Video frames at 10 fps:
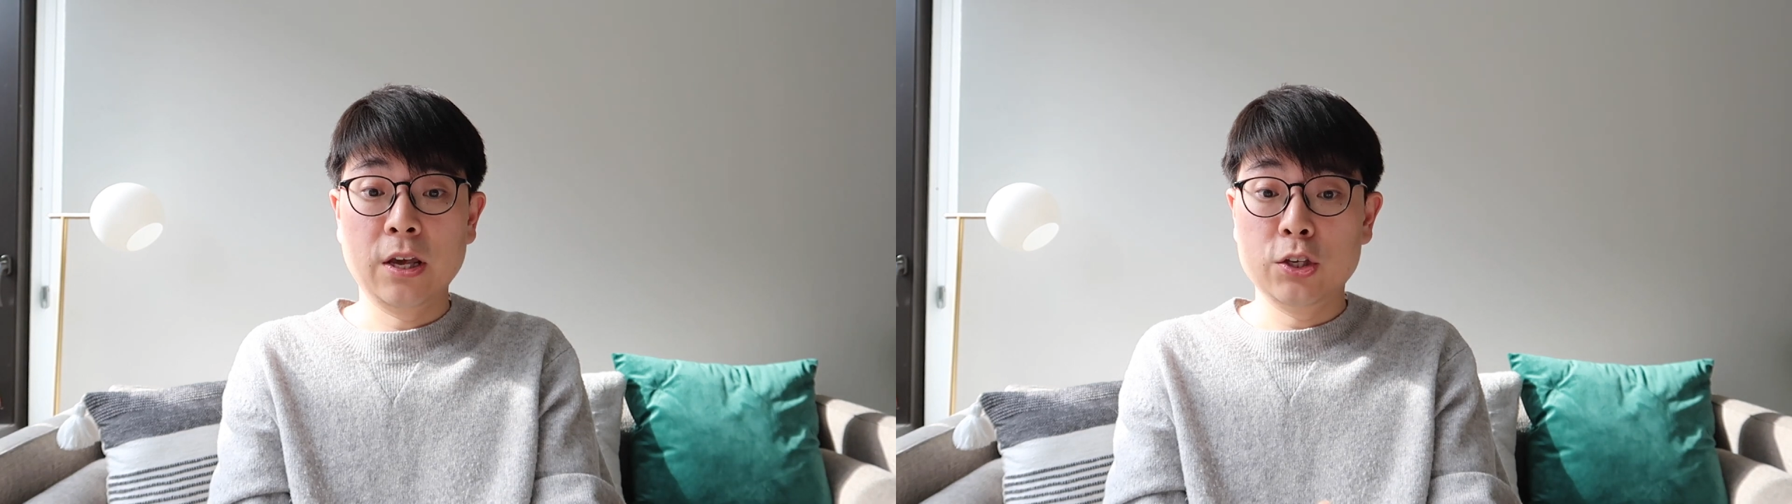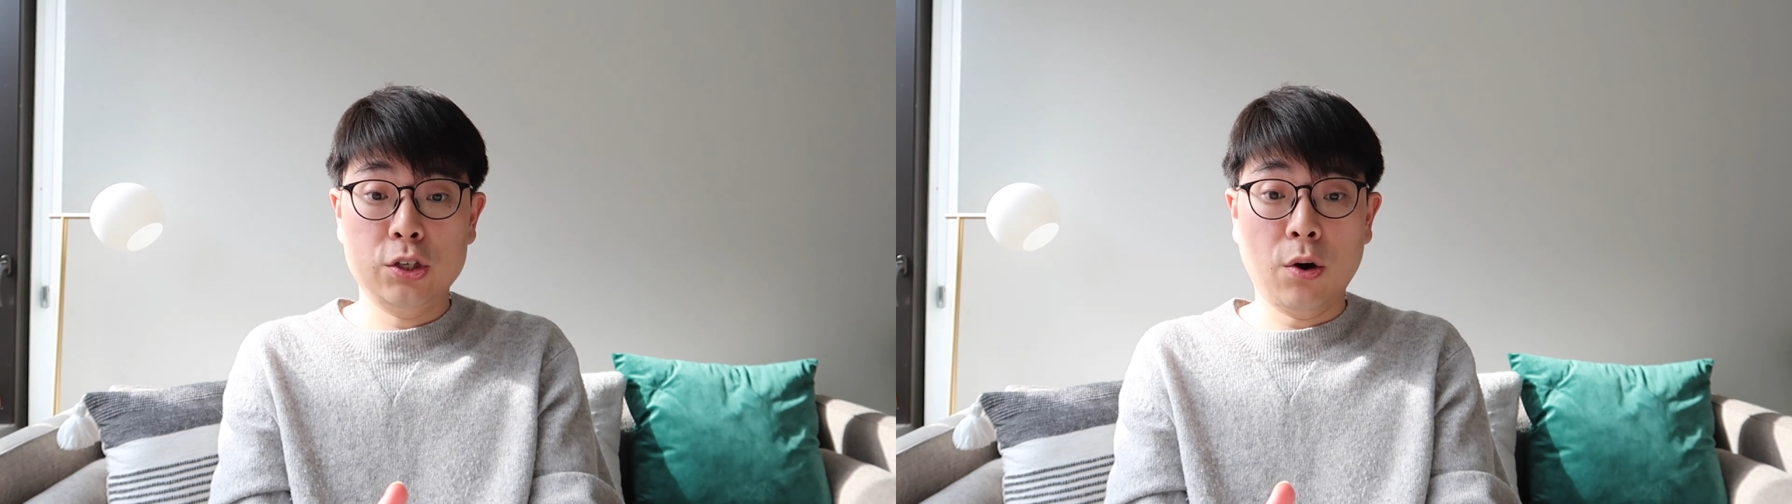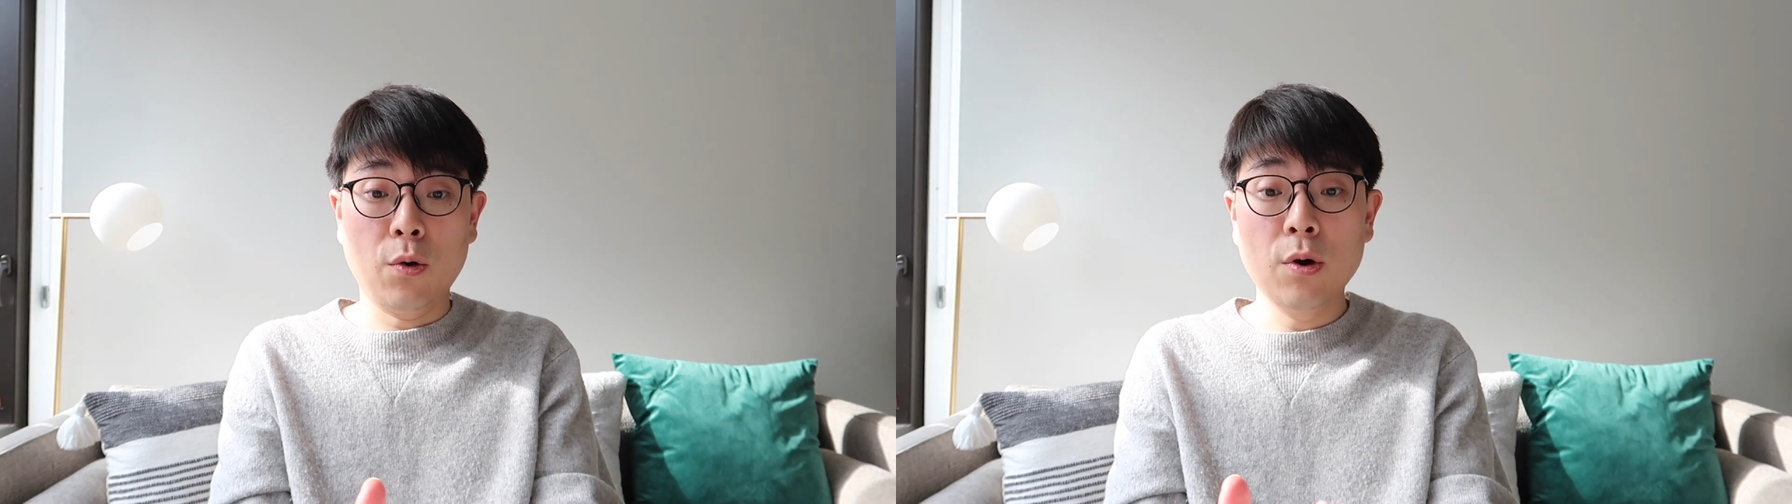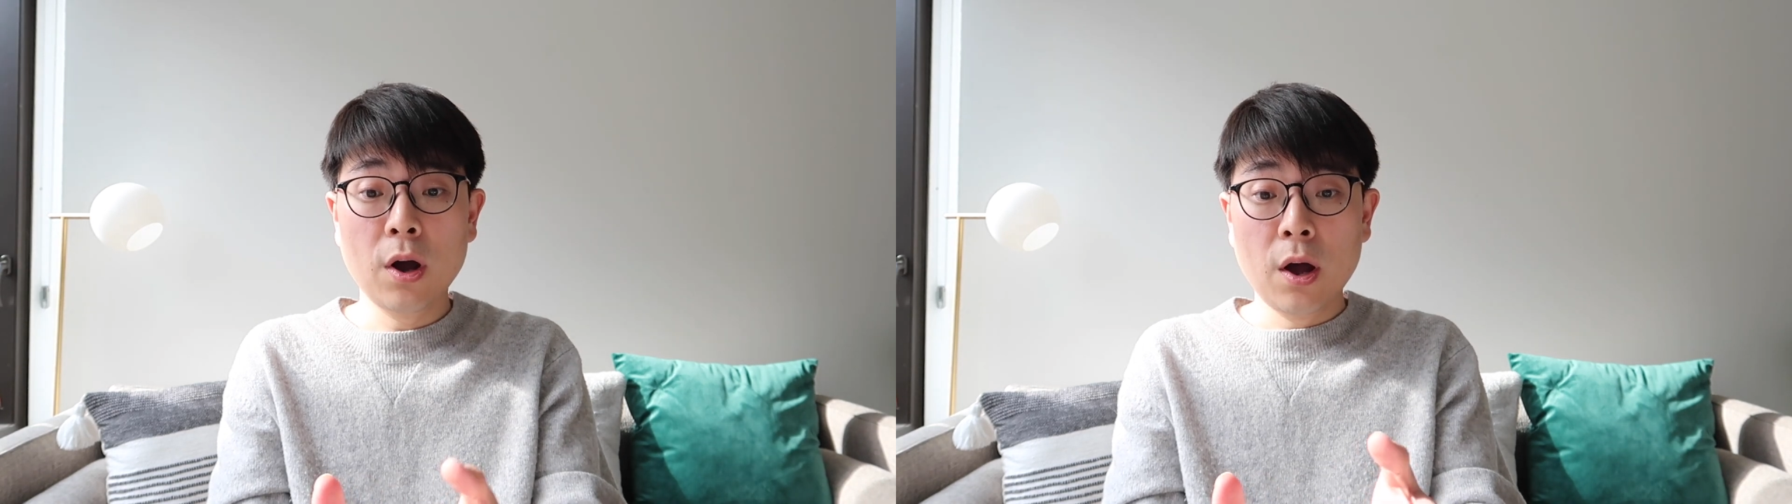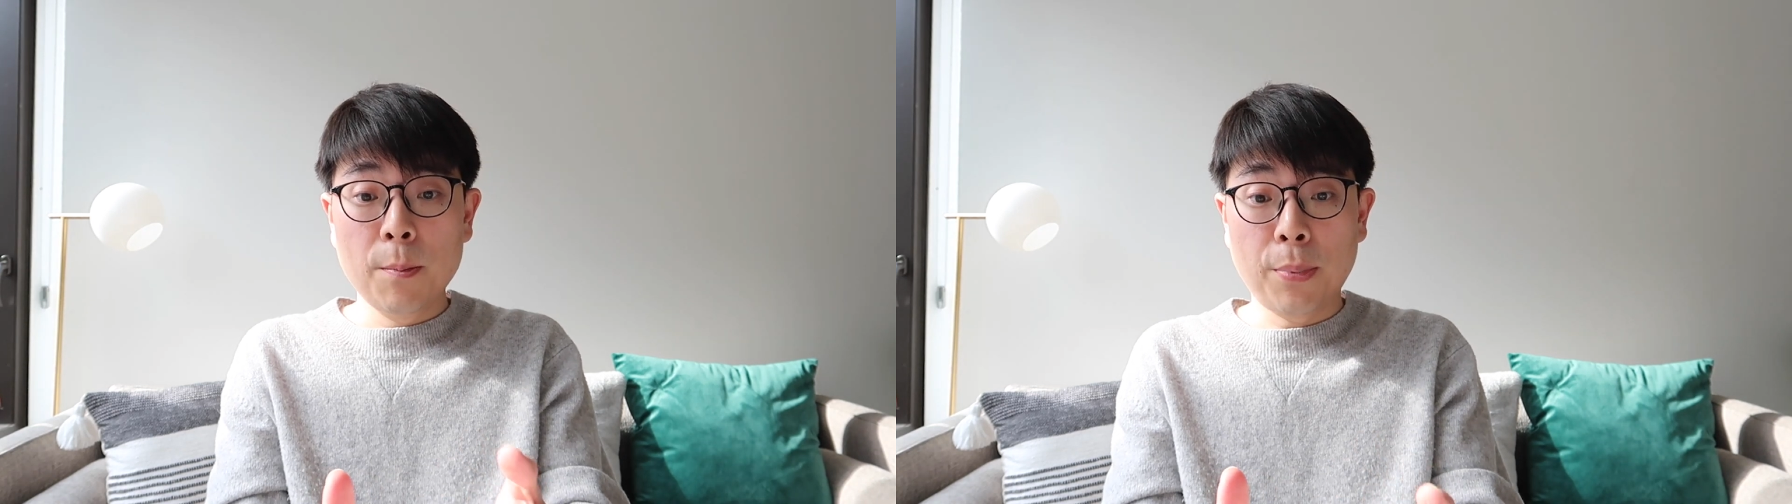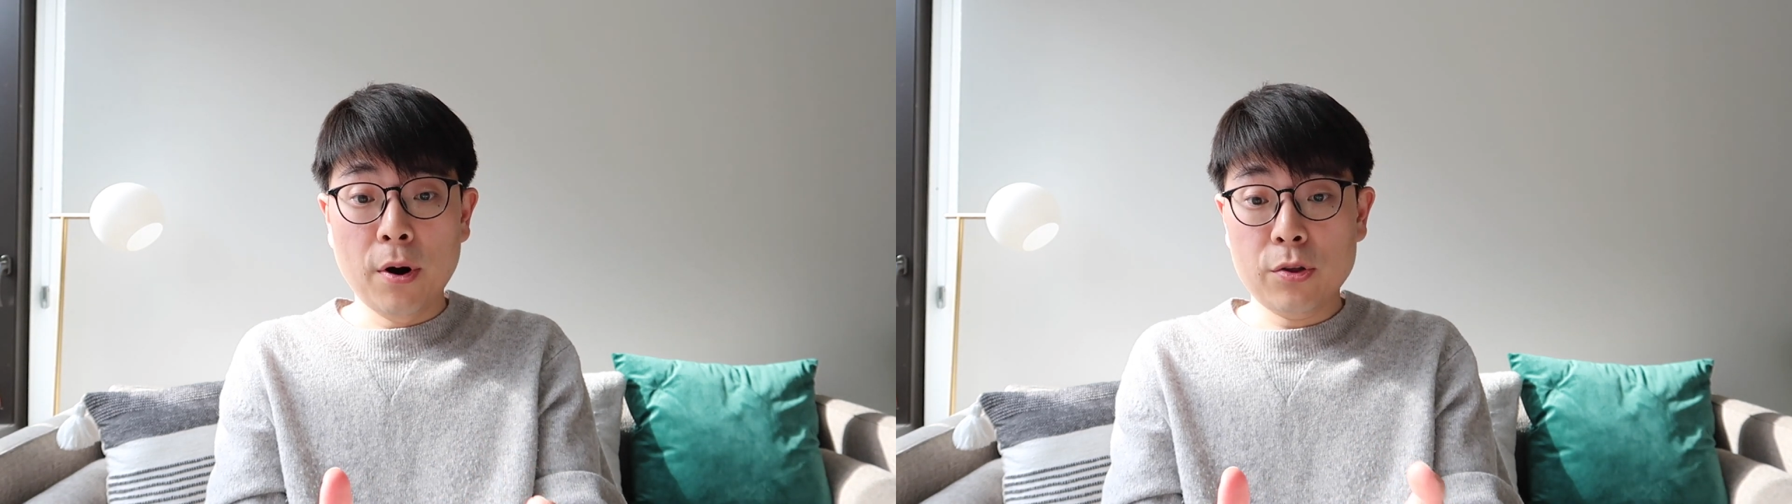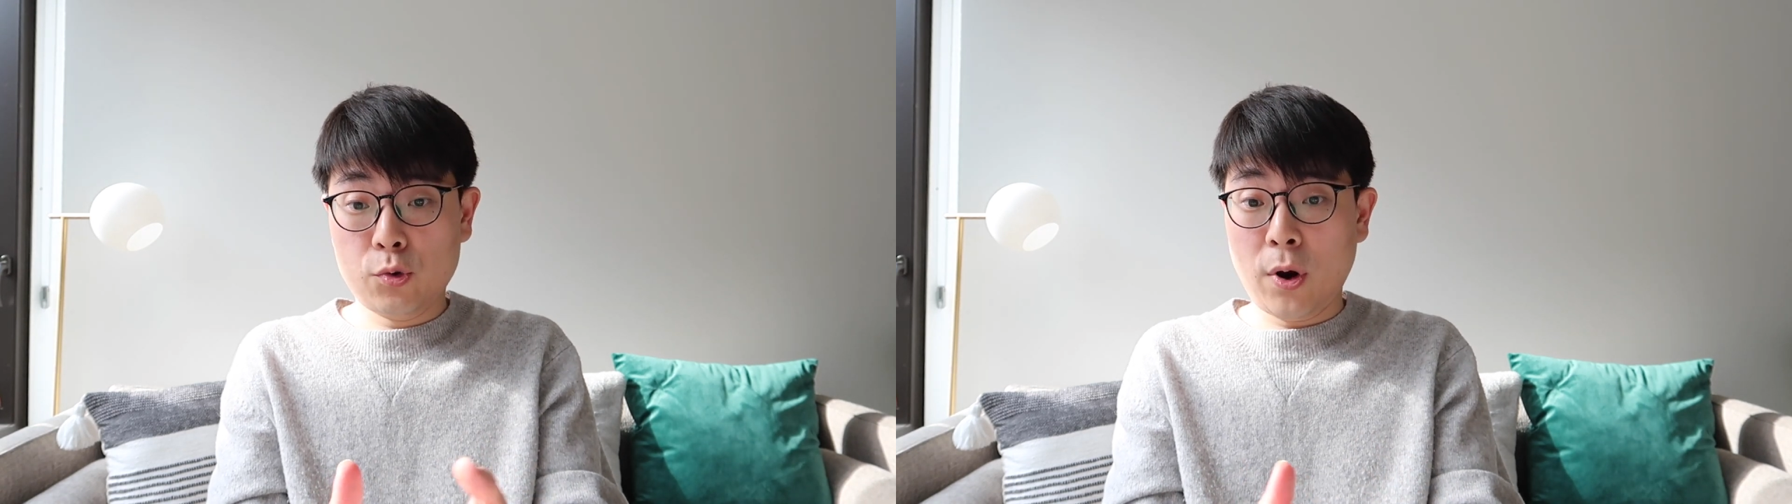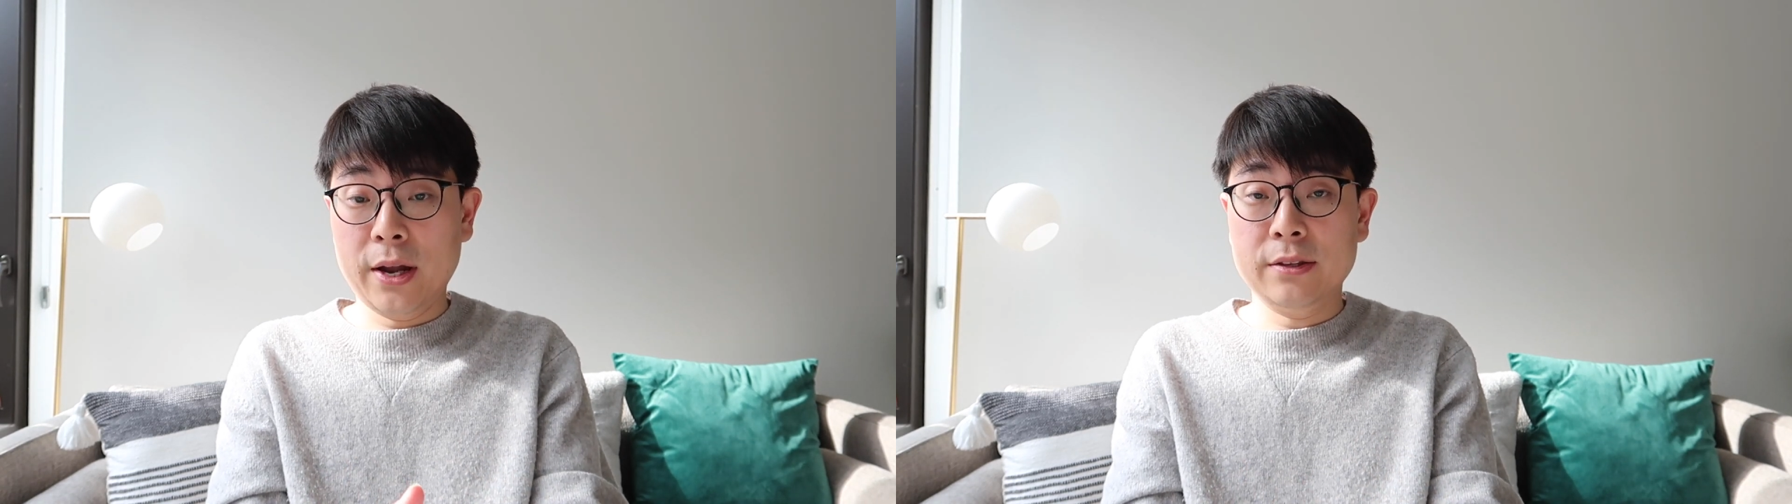So,
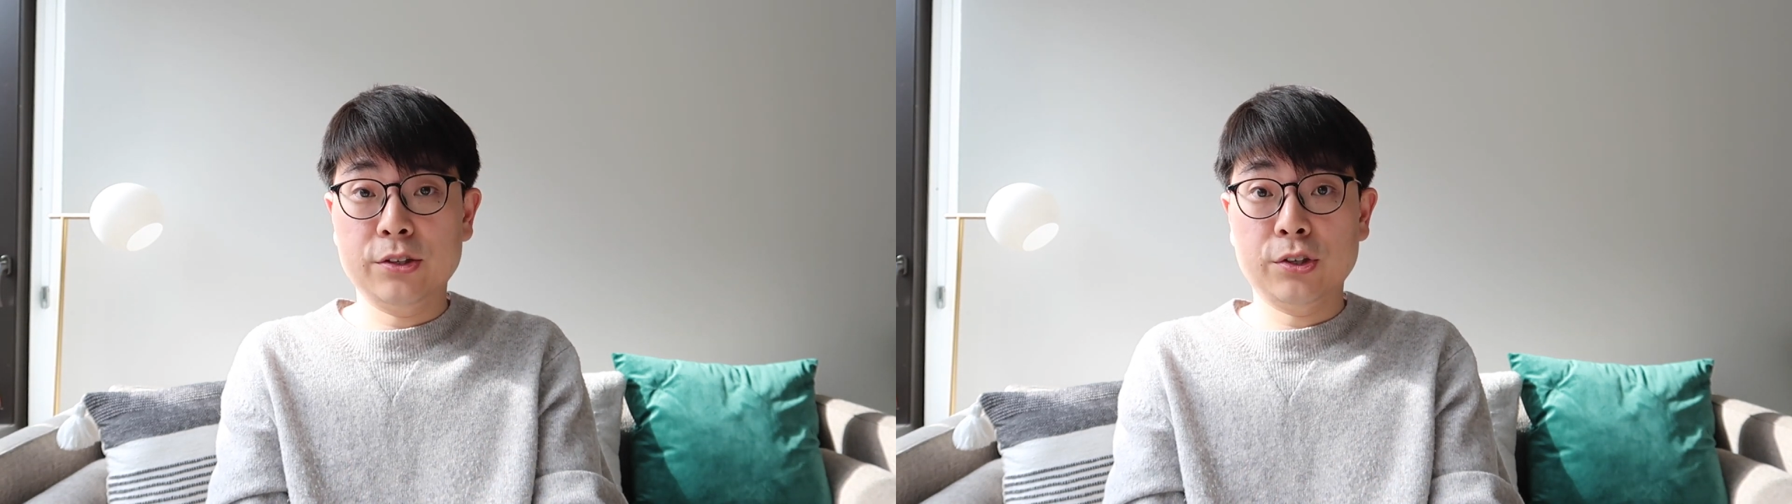birthright